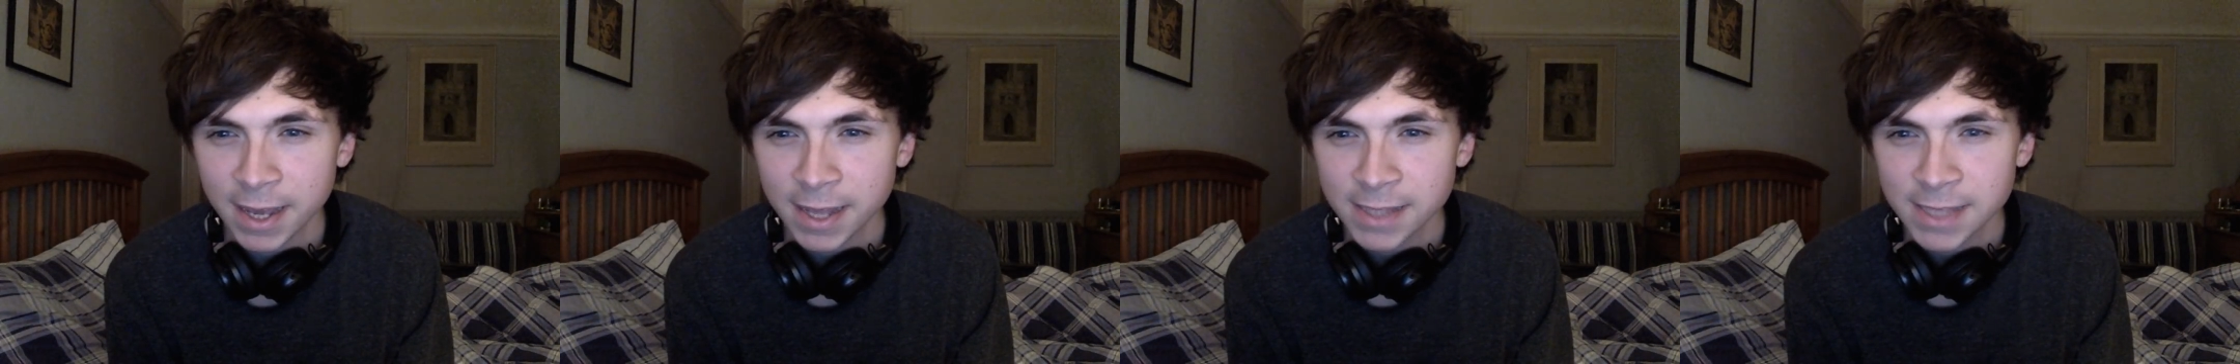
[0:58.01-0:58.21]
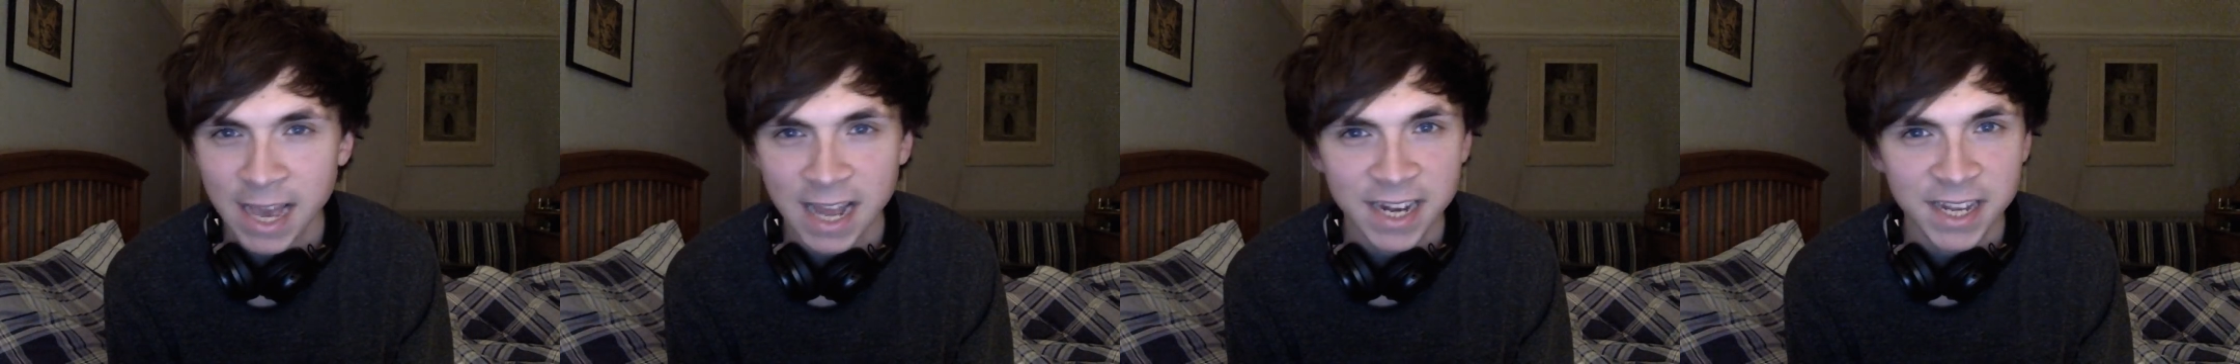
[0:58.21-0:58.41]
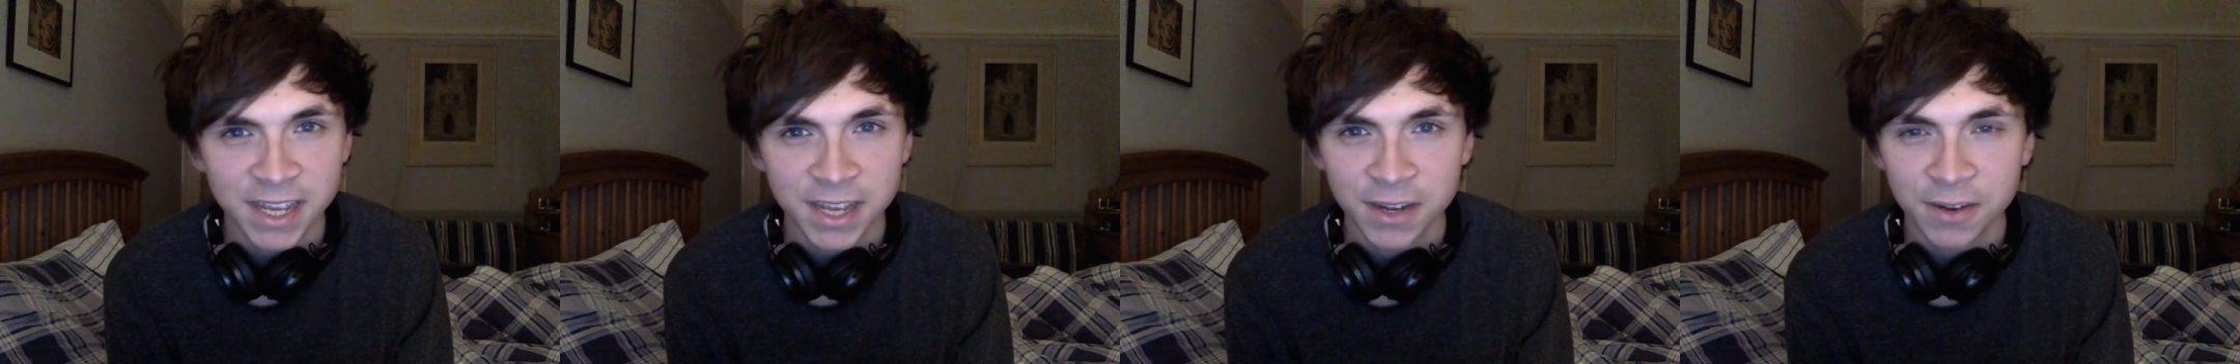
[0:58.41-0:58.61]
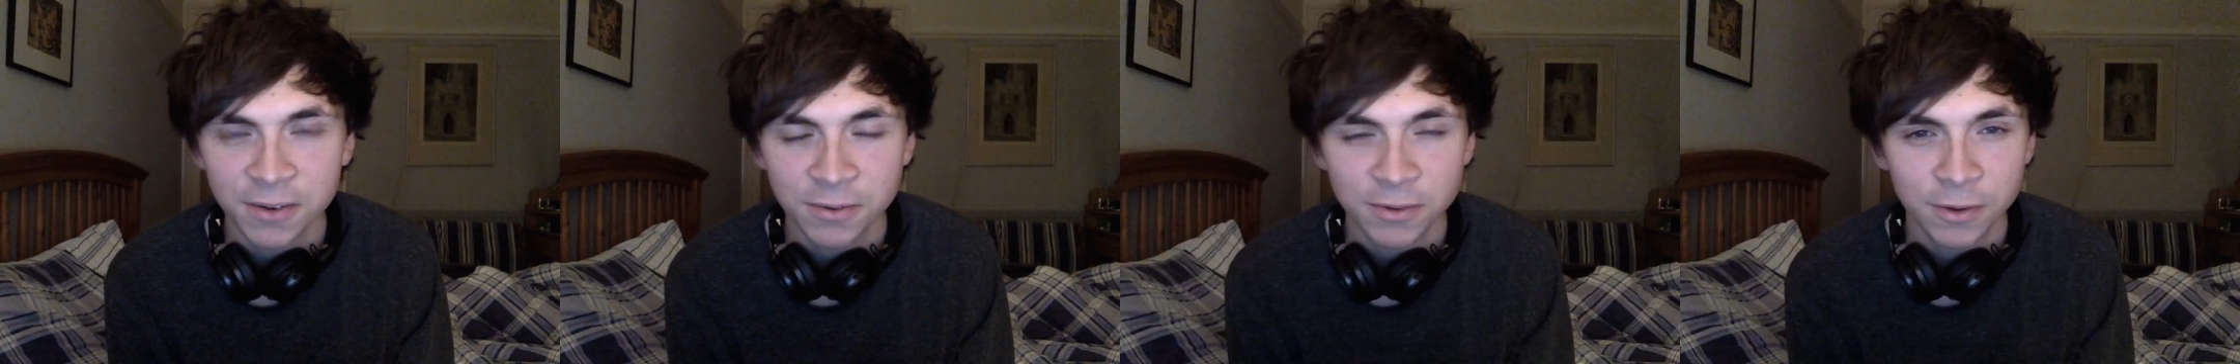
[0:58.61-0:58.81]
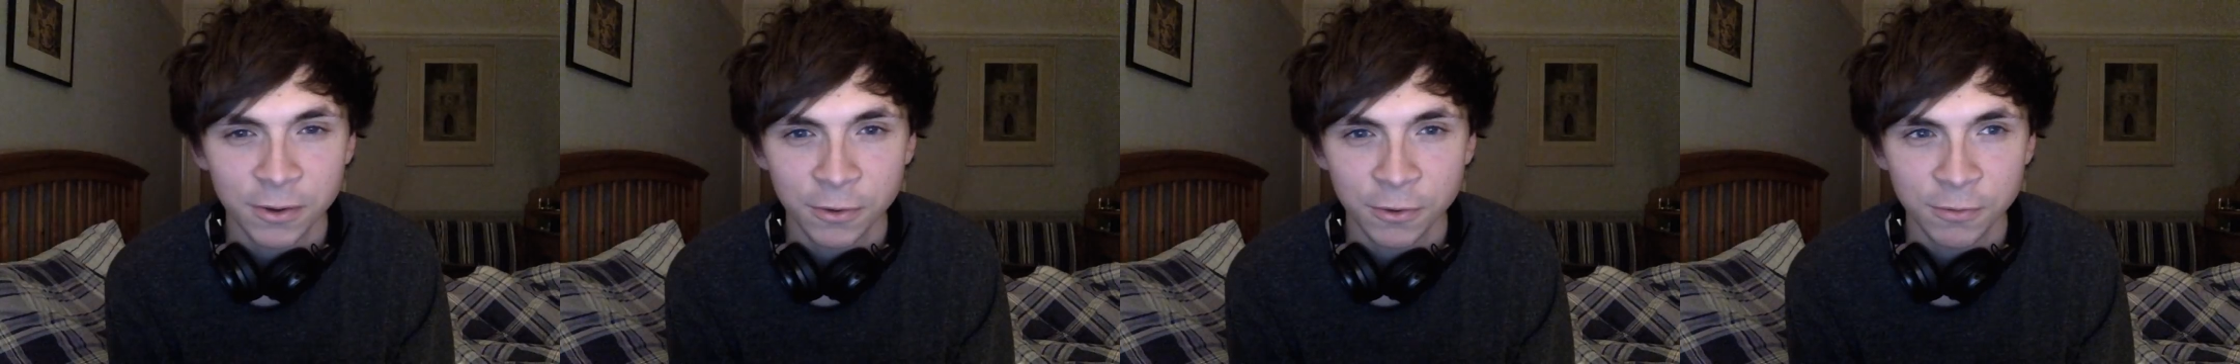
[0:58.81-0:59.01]

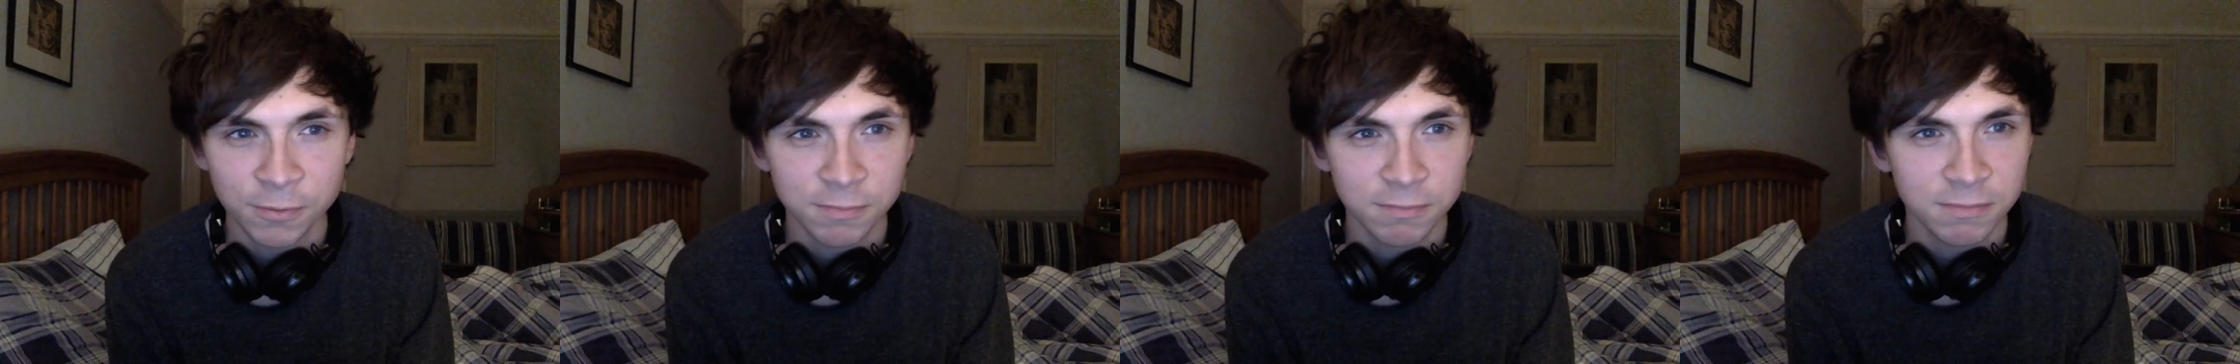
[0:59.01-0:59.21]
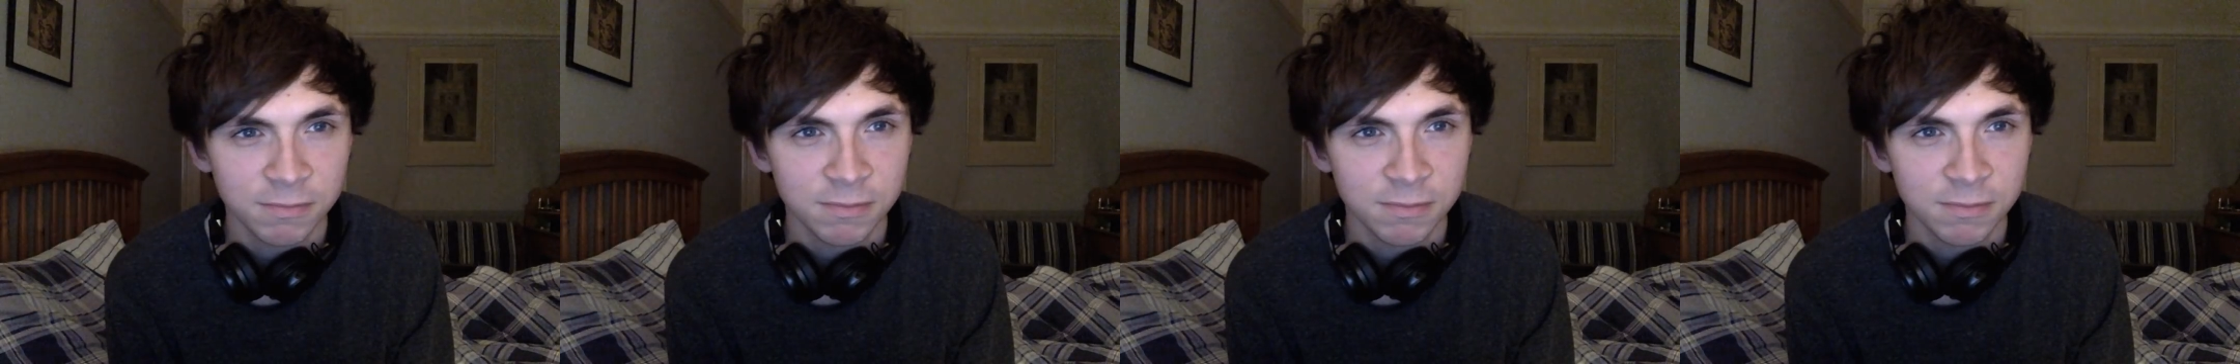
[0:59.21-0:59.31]
Italian or